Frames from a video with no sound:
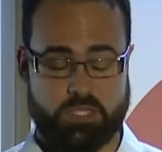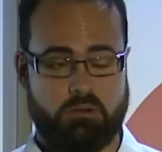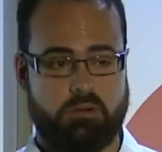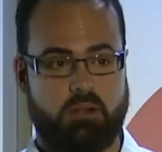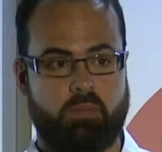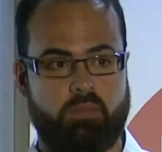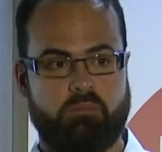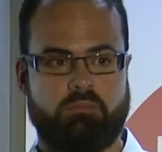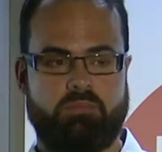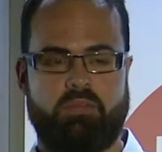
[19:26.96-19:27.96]
well,
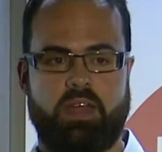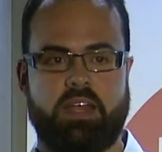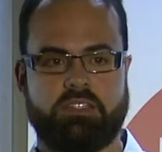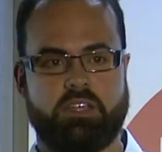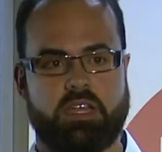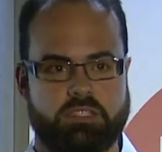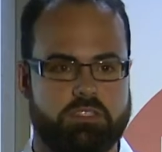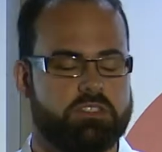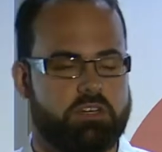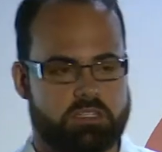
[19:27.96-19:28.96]
that
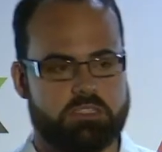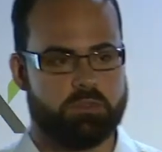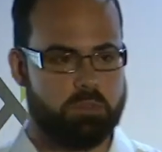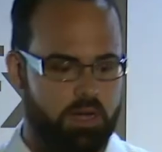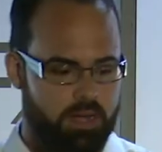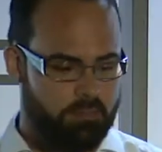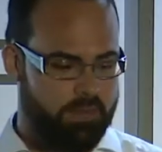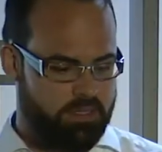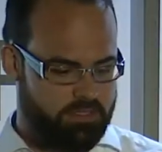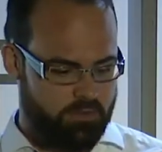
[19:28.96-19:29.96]
SQSQ started to pile up
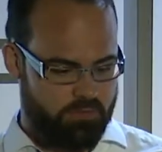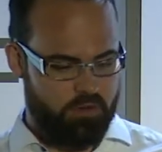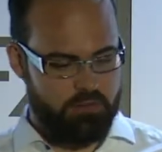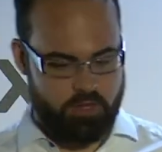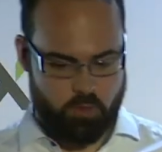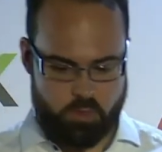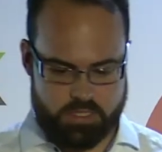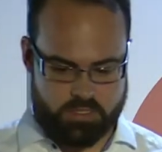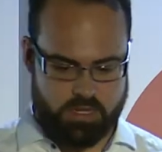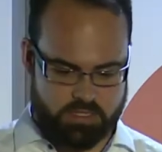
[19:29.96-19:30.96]
and took forever and
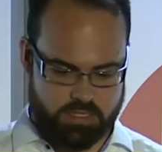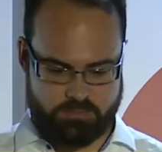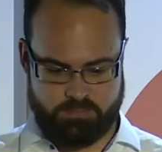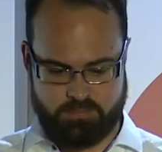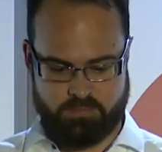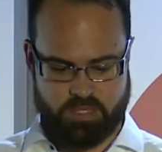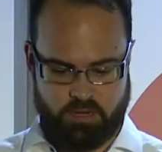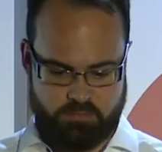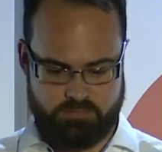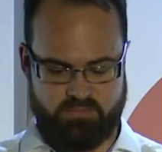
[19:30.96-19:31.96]
always to actually,
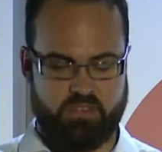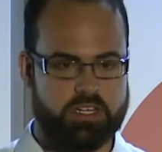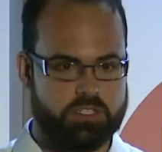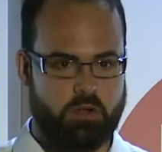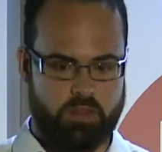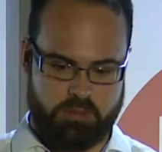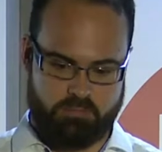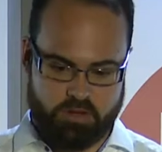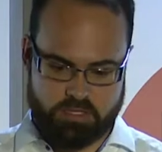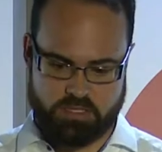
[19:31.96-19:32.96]
finish all that
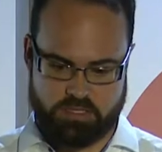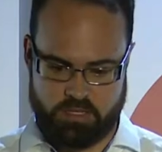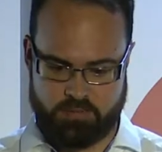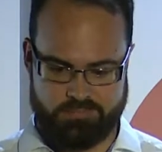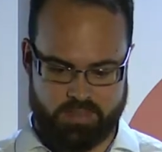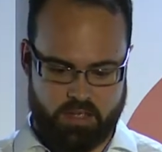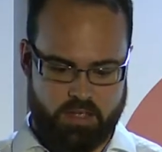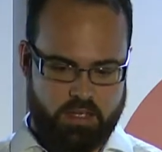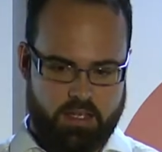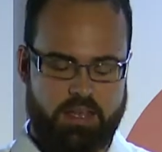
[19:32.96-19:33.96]
processing.
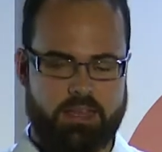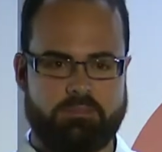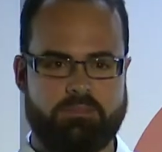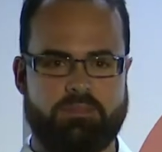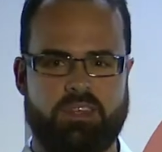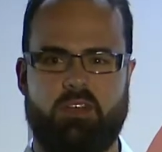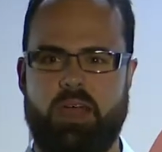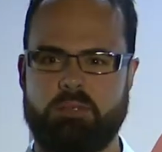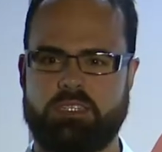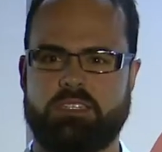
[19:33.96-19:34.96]

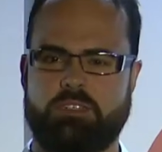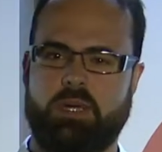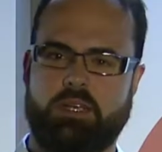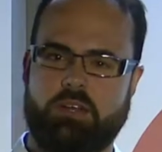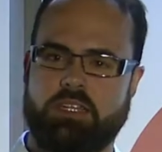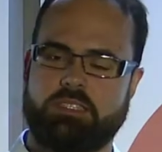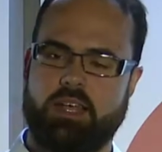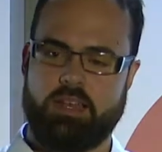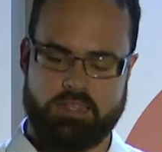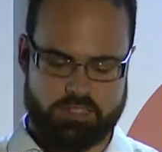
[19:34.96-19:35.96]
Amazon is quite good at
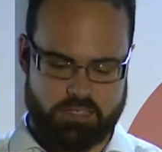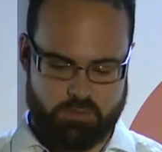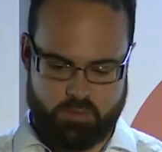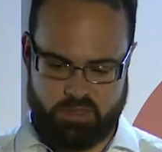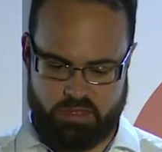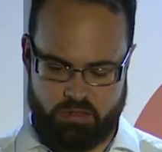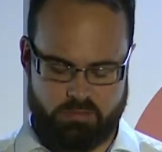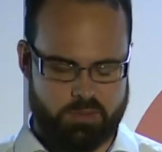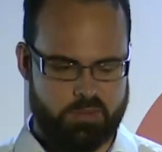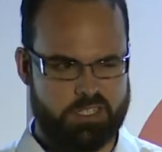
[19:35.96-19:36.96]
scaling, so we thought,
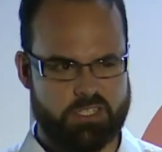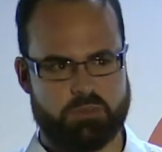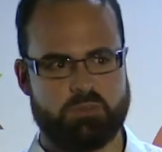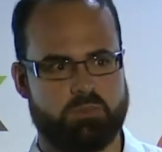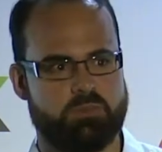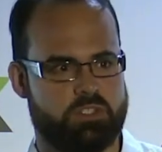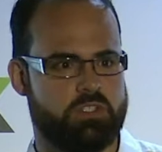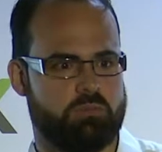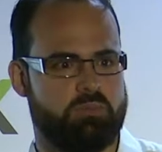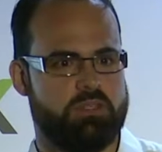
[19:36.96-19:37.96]
well, we
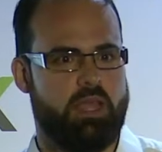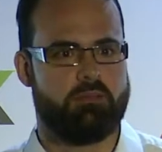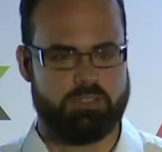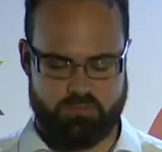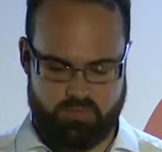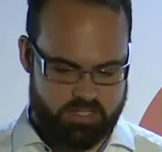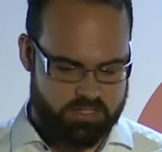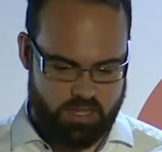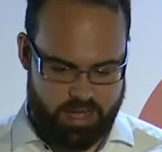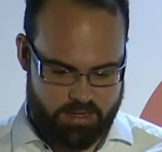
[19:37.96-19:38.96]
should be able to fix
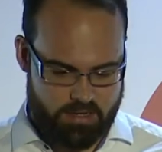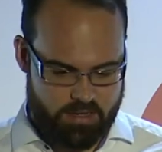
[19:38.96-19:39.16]
that.